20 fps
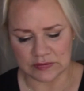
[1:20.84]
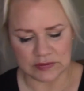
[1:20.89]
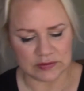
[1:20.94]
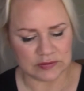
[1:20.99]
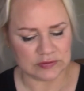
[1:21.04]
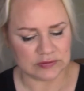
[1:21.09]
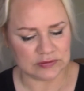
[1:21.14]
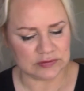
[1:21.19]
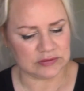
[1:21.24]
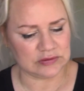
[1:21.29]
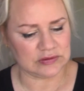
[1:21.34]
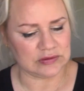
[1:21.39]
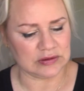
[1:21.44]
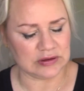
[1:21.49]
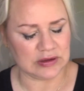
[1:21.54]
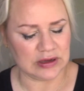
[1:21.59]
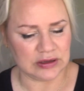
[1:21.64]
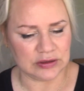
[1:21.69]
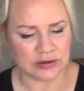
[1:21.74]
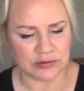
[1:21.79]
It's
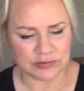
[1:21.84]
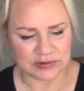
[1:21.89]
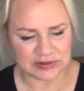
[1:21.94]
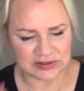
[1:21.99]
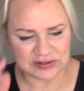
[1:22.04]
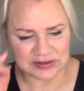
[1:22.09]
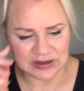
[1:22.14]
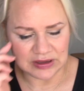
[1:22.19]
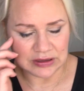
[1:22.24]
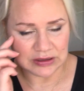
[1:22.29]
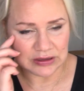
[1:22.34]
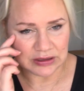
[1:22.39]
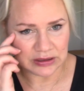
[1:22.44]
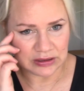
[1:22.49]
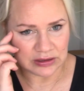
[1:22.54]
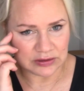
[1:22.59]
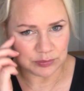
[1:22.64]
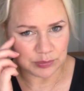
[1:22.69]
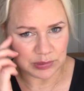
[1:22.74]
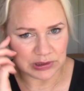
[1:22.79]
kind of sticky and
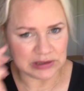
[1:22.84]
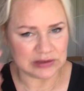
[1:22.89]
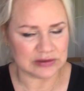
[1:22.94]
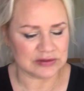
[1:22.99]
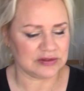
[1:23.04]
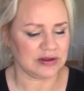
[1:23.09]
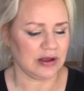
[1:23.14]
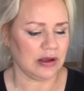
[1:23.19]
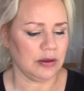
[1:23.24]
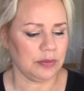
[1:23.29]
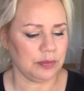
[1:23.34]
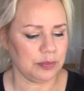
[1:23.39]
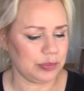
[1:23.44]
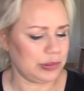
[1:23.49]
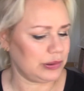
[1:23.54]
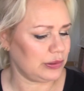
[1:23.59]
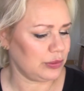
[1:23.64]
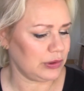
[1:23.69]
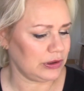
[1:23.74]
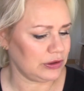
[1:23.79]
it peels up
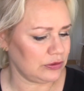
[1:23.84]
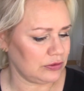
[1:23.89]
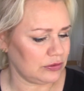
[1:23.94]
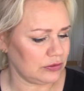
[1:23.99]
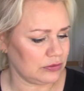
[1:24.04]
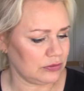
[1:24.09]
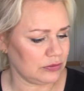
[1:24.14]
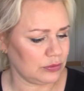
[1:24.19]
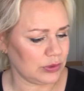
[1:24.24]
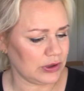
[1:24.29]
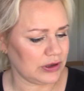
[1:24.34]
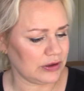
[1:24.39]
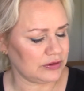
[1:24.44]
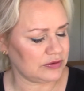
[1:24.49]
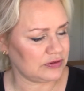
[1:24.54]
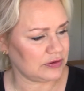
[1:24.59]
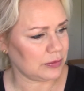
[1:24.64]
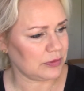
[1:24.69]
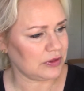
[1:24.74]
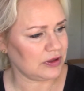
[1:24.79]
when you wear
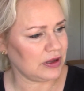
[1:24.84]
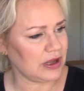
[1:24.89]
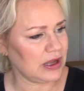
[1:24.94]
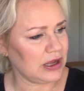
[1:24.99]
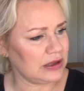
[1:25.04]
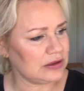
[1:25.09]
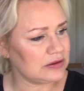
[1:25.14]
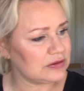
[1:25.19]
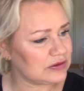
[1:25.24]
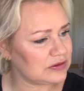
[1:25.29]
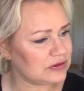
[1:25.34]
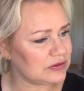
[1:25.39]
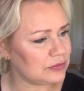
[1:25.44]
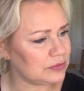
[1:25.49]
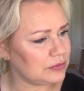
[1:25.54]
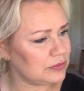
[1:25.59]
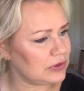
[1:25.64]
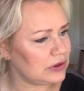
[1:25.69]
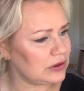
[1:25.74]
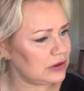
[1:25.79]
something else.
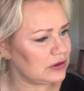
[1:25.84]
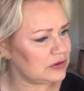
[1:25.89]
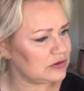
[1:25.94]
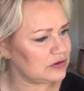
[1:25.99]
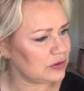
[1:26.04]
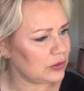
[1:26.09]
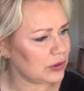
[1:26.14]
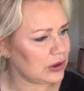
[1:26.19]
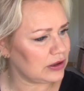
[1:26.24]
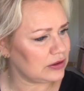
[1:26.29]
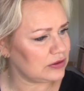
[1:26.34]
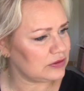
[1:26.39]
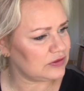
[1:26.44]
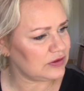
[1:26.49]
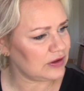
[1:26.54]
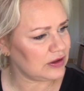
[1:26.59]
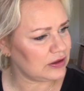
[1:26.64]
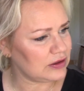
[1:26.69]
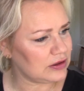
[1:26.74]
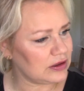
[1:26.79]
So I
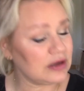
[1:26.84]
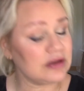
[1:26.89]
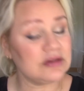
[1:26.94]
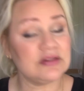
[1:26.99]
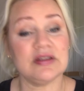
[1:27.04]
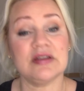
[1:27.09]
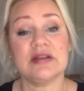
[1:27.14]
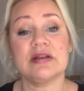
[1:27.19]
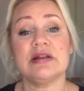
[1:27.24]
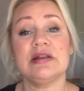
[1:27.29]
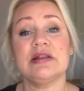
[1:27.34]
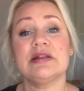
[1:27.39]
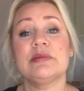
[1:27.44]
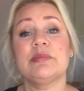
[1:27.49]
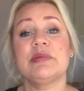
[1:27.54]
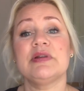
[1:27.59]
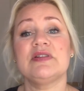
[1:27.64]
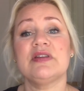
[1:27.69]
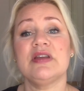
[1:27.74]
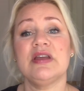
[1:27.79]
take a little
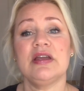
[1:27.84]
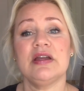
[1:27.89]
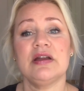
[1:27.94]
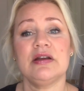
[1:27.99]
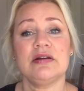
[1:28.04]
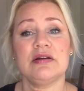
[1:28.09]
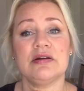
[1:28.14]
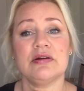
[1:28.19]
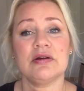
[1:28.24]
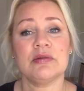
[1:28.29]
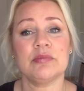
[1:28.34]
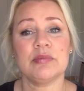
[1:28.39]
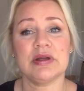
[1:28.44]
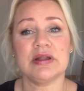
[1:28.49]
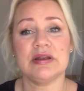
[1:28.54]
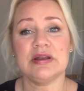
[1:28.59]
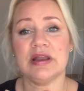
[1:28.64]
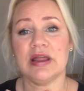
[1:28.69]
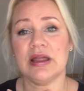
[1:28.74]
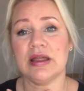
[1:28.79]
bit here on my
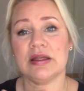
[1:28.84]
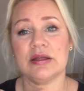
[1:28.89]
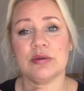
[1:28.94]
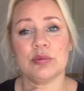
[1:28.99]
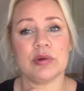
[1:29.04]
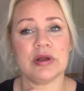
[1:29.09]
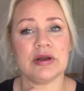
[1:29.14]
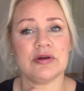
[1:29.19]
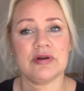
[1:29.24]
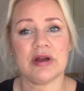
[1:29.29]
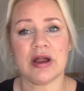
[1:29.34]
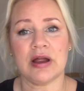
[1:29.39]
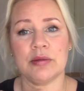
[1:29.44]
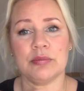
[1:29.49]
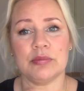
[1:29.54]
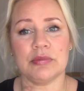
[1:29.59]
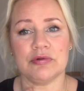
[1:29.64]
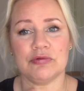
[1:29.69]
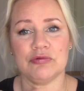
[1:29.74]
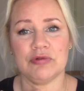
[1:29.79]
neck where
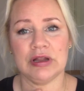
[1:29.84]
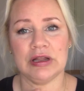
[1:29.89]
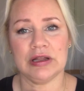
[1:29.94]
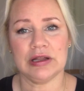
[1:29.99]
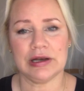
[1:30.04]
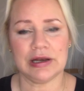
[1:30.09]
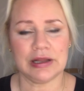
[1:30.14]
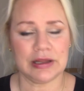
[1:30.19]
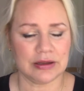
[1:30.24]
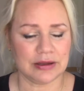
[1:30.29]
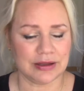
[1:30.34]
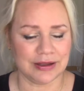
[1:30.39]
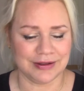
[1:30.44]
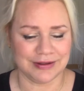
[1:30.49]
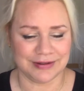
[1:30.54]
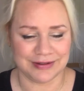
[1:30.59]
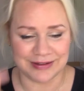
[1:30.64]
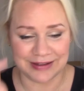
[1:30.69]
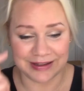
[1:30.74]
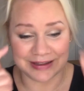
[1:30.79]
I'm wrinkly
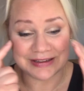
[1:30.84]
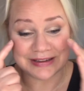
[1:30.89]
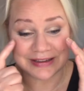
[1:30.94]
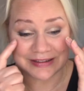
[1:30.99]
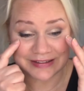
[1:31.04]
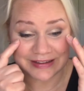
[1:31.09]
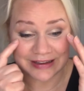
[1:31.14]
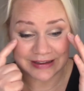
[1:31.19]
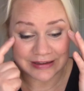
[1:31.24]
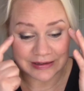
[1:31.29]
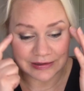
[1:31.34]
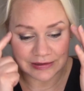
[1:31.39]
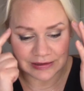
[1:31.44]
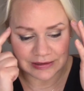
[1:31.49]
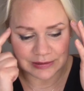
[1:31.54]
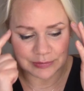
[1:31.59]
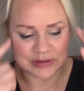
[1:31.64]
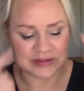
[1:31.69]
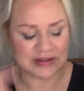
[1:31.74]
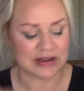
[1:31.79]
and I take a
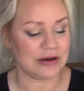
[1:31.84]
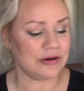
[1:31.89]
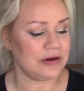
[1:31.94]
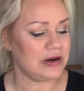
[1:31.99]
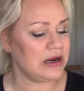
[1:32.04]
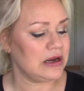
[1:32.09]
little bit here.